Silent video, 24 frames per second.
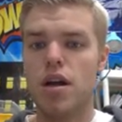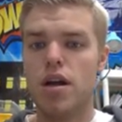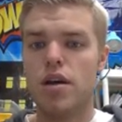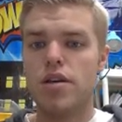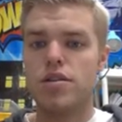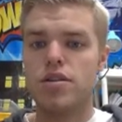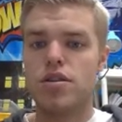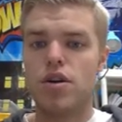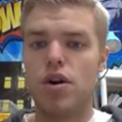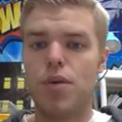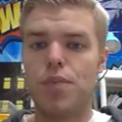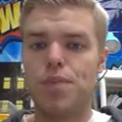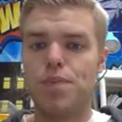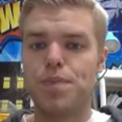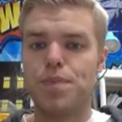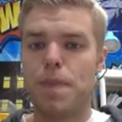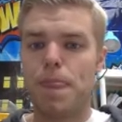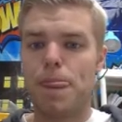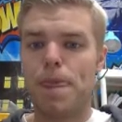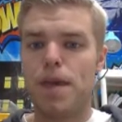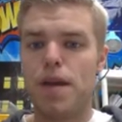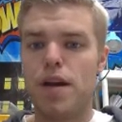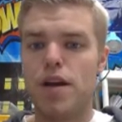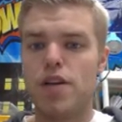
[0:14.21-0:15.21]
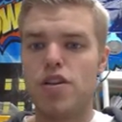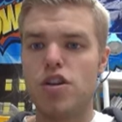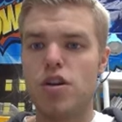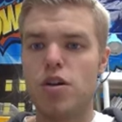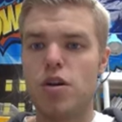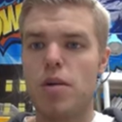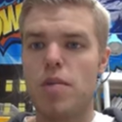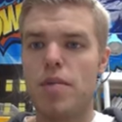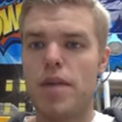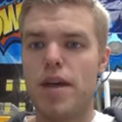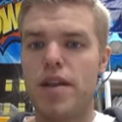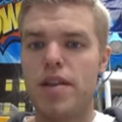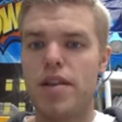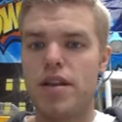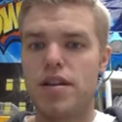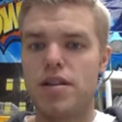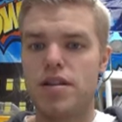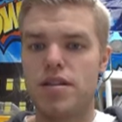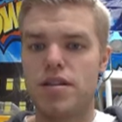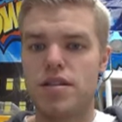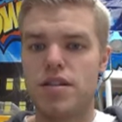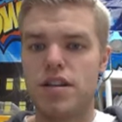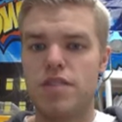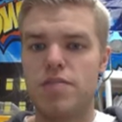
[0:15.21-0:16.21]
So here's one of my math
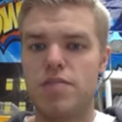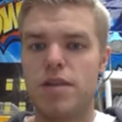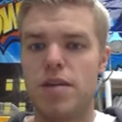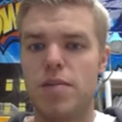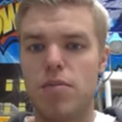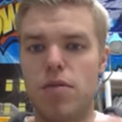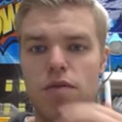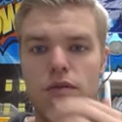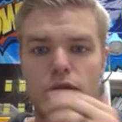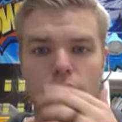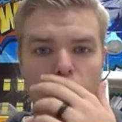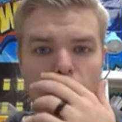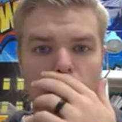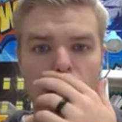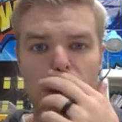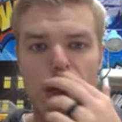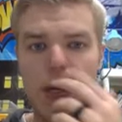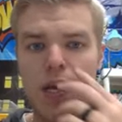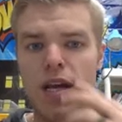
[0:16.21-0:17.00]
lessons I've made before.